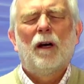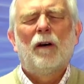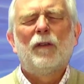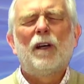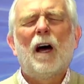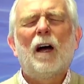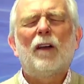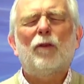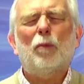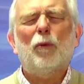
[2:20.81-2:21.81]
of
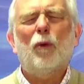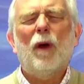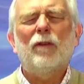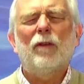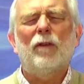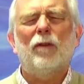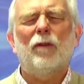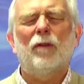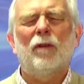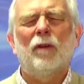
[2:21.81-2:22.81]
God's
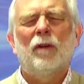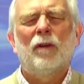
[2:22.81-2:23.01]
presence,